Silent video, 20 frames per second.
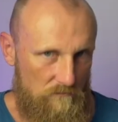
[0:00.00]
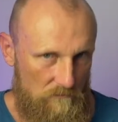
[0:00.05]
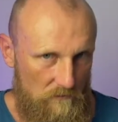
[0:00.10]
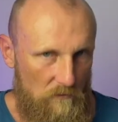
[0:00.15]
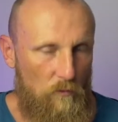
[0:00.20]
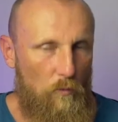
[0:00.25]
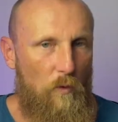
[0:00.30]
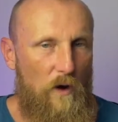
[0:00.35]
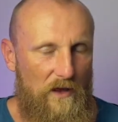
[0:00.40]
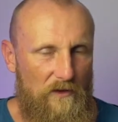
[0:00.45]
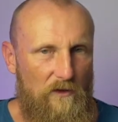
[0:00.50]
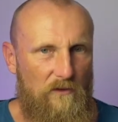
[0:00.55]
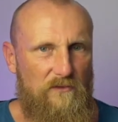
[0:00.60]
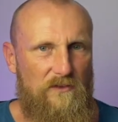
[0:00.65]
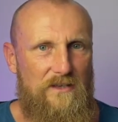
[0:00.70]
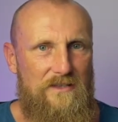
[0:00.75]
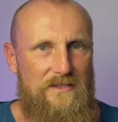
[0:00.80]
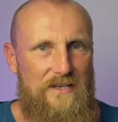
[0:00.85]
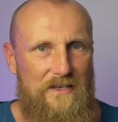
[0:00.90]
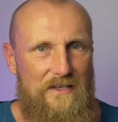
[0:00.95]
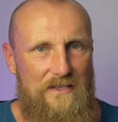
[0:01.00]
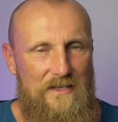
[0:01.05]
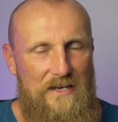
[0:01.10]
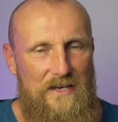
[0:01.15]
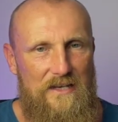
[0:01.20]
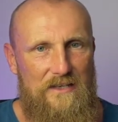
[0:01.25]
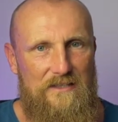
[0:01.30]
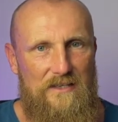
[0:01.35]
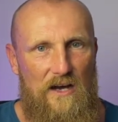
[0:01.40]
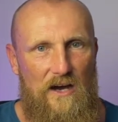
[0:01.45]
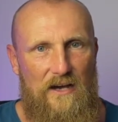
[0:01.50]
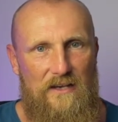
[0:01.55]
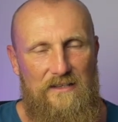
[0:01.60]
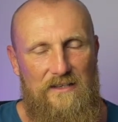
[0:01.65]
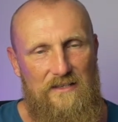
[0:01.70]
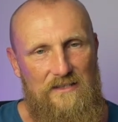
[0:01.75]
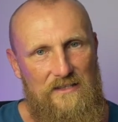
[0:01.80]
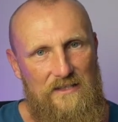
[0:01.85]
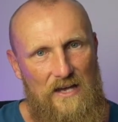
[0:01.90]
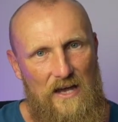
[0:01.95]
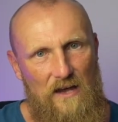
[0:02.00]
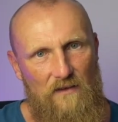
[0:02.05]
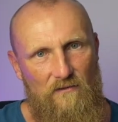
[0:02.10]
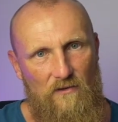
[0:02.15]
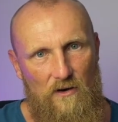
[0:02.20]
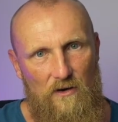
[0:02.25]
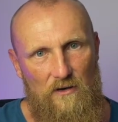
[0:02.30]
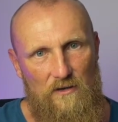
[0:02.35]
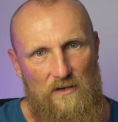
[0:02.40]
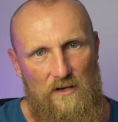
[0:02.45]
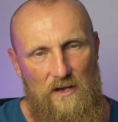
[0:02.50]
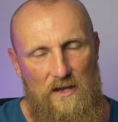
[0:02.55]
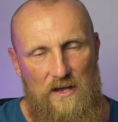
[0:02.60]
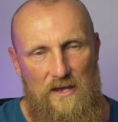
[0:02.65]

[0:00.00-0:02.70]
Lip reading: one of the techniques I discovered